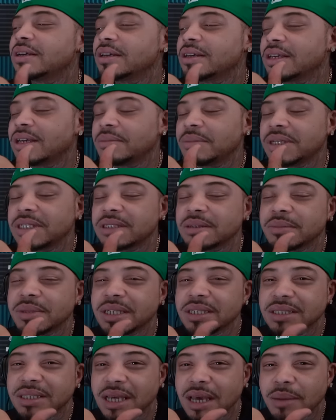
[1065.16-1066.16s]
Give me some
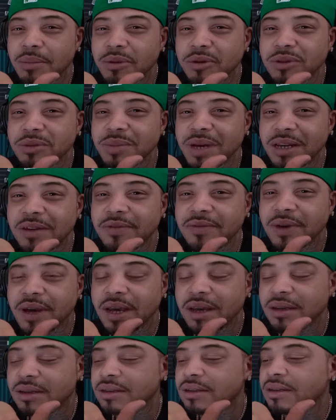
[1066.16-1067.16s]
examples. Matter of
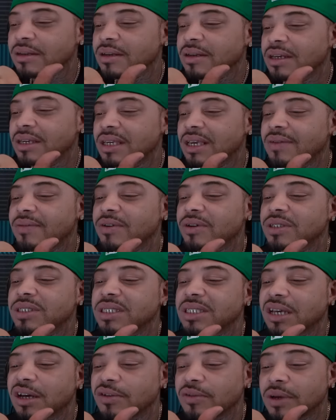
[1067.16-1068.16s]
fact, give
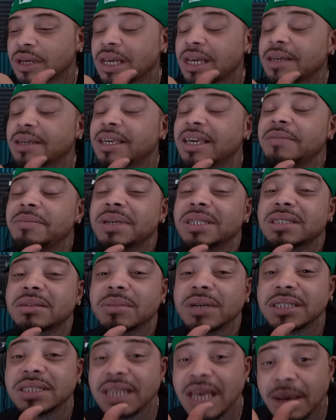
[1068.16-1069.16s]
yourself. Give me
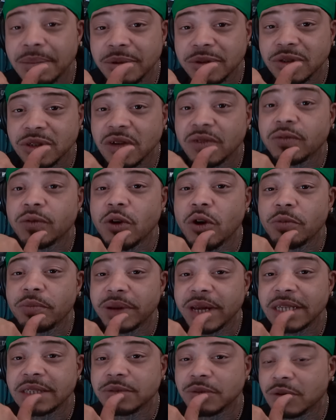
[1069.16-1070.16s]
some examples of wrong
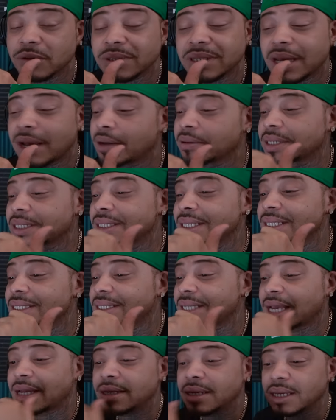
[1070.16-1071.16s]
place, wrong time, because
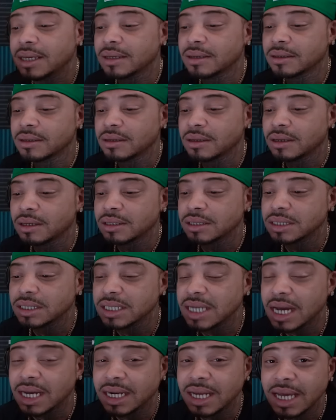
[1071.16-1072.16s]
this ain't it.
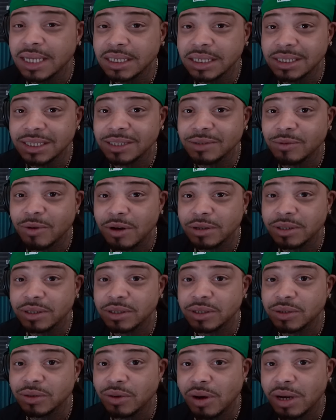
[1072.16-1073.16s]
She act like she just walked to the
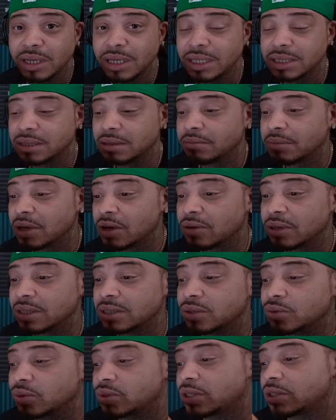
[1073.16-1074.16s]
store and get some milk. As
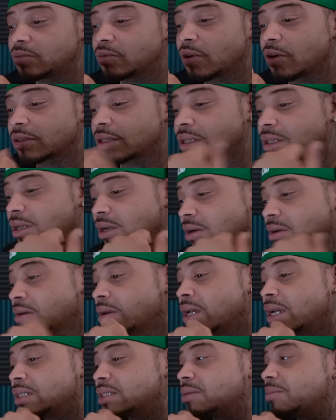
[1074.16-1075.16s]
soon as she walked in there,
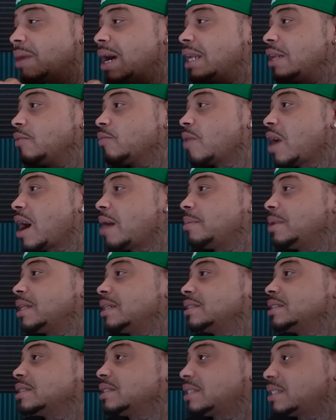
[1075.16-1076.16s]
somebody robbed
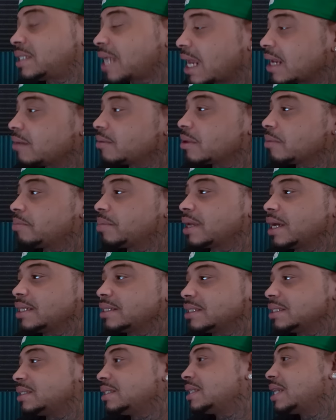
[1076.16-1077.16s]
and just shot up the place
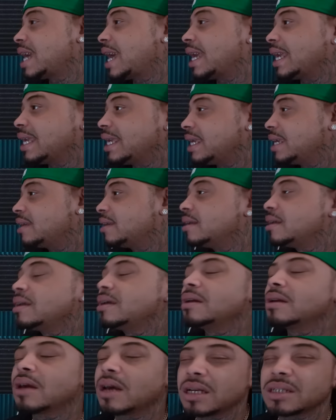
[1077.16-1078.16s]
and she got hit.
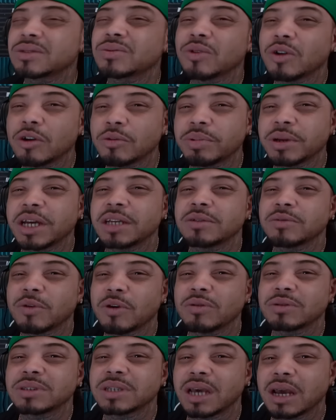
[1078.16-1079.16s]
That's wrong place,
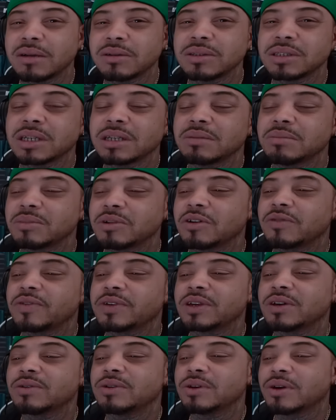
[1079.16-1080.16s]
wrong time. You was getting milk for
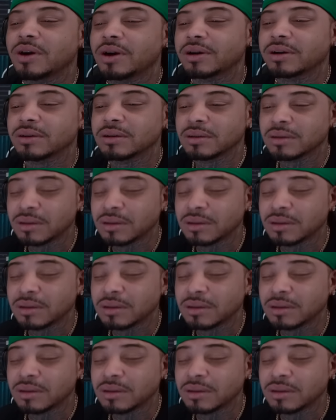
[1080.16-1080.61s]
your daughter.